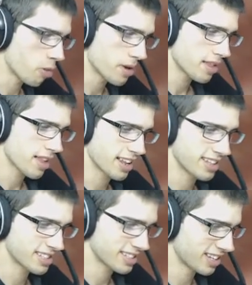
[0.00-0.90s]
hoping that
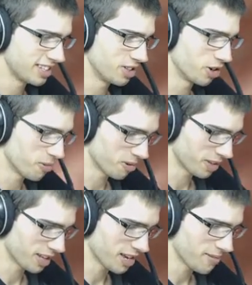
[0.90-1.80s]
it's
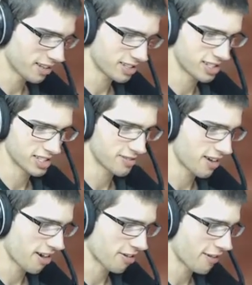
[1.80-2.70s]
doable here, but it's just
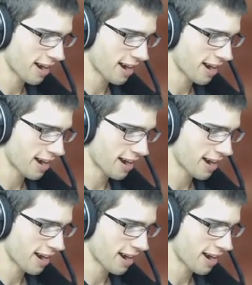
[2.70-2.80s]
very